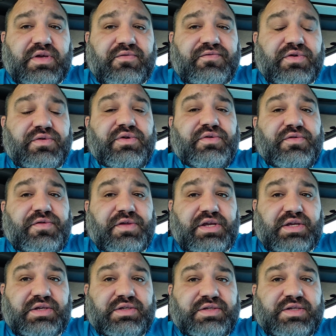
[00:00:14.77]
a few new
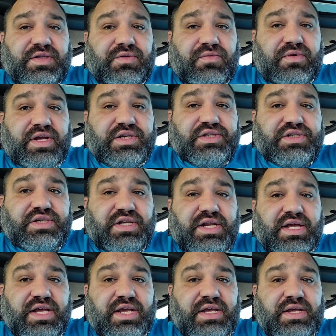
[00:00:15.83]
things at the range
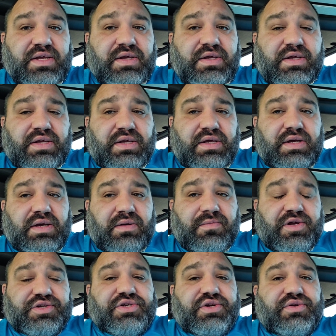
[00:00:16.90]
today.
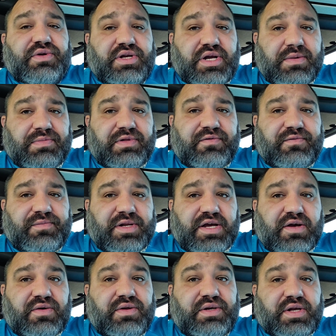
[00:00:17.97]
I'll show you a couple of them
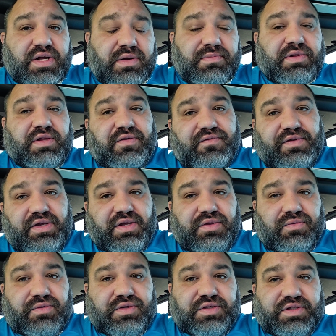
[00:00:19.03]
now and a couple of the
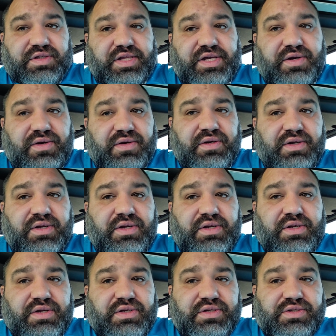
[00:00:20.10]
other ones later.
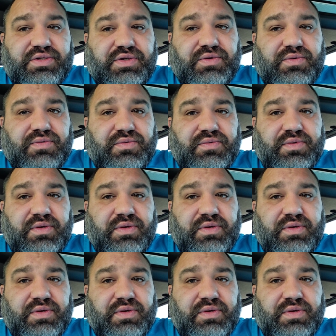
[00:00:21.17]
So,